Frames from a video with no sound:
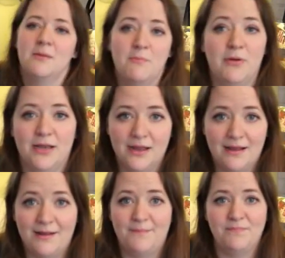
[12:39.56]
But
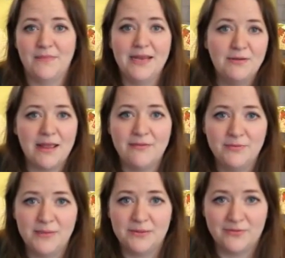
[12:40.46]
anyway, I
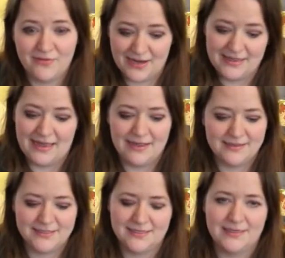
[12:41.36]
haven't been able to find
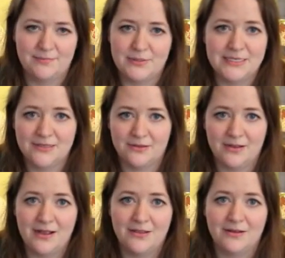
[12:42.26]
that particular
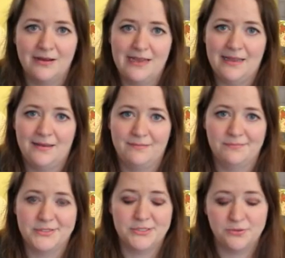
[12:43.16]
color
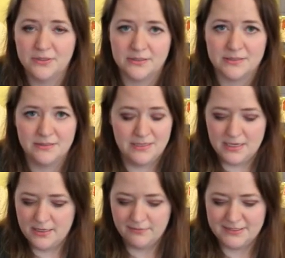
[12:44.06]
in stores
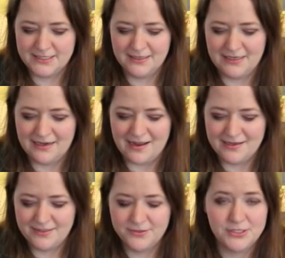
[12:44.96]
recently, and I
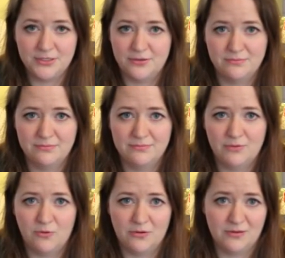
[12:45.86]
usually don't
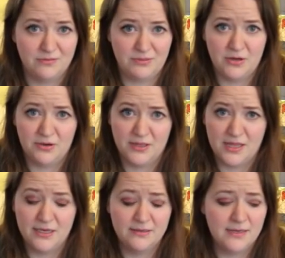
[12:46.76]
order yarn
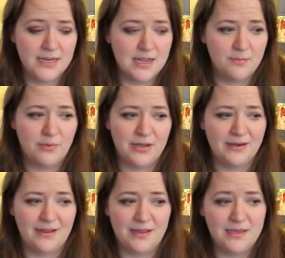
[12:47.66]
online,
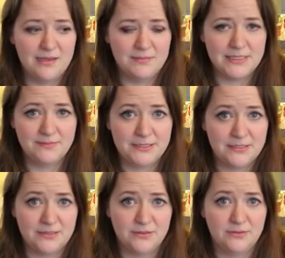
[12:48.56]
but I am tempted
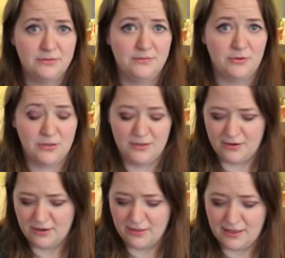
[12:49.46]
to order
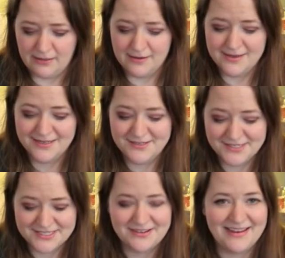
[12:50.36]
yarn online
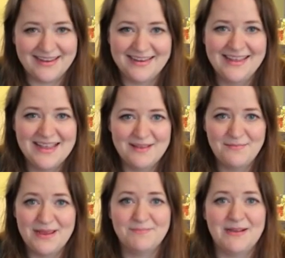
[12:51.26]
just so I could
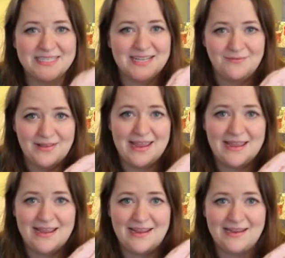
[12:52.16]
make myself
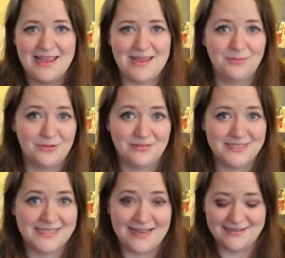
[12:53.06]
a cable
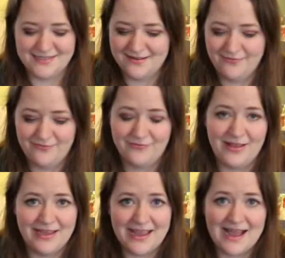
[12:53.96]
set of
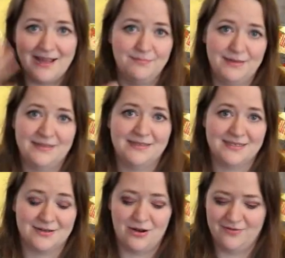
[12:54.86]
like hat, mitten,
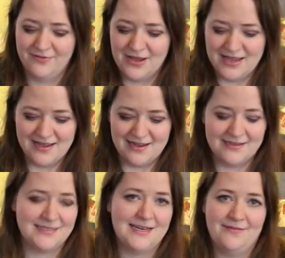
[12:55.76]
scarf,
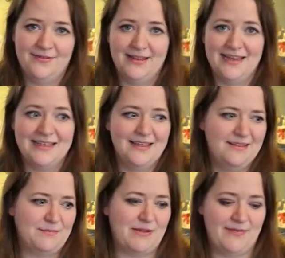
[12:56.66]
and stuff in like
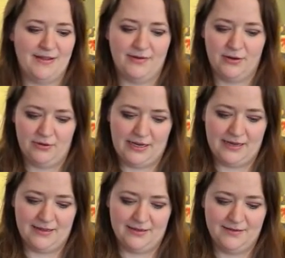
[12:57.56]
my favorite green
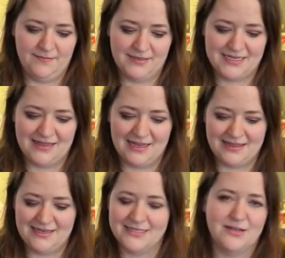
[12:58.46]
color, because I
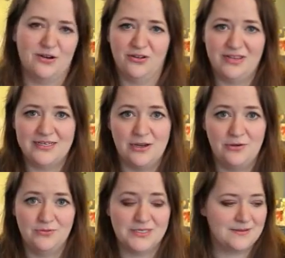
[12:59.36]
like these earthy
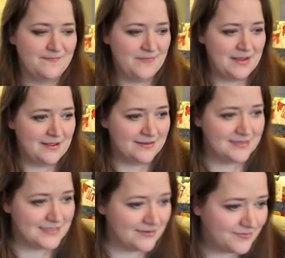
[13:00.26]
tones
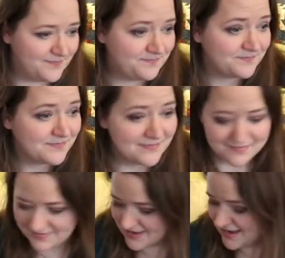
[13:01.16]
stuff.
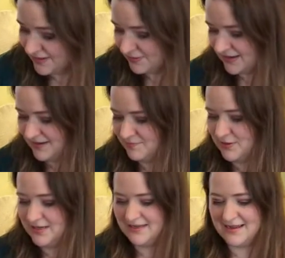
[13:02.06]
Anyway,
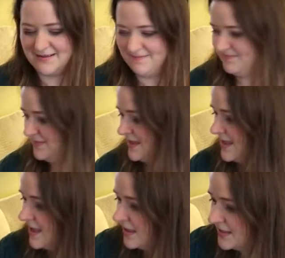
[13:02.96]
but yeah,
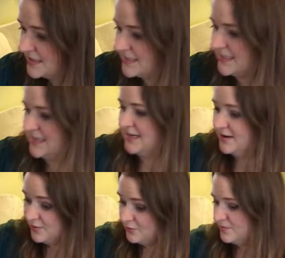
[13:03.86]
let's see. Oh,